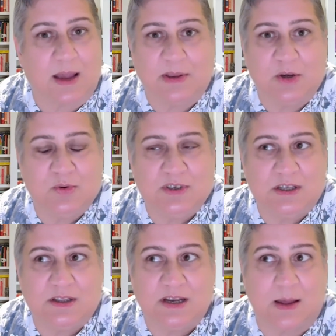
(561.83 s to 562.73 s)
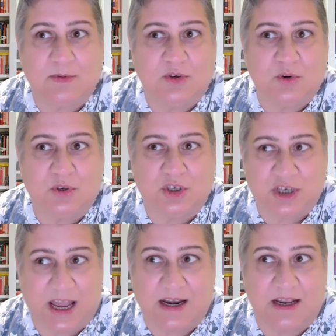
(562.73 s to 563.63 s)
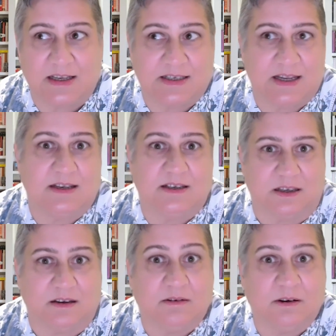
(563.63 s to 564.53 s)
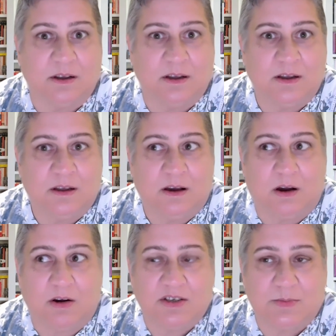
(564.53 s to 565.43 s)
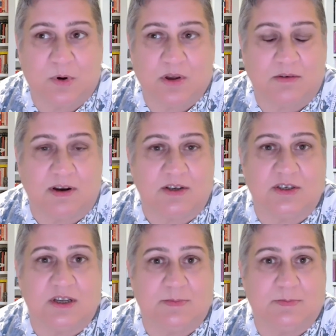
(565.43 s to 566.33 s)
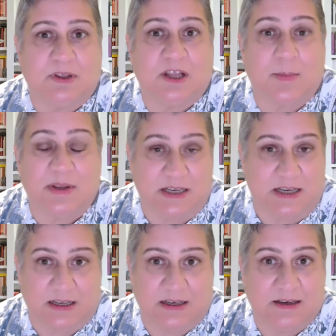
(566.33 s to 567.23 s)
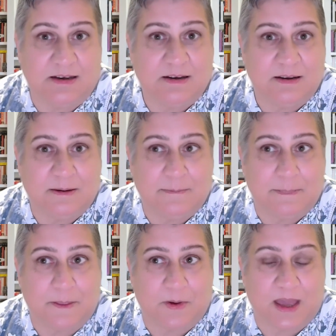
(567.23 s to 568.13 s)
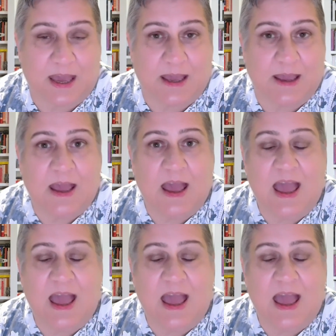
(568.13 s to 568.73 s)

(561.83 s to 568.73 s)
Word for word: I mean, New Zealand, I'm sure Jan has said to you, our smoking rate is, is plummeted. Okay.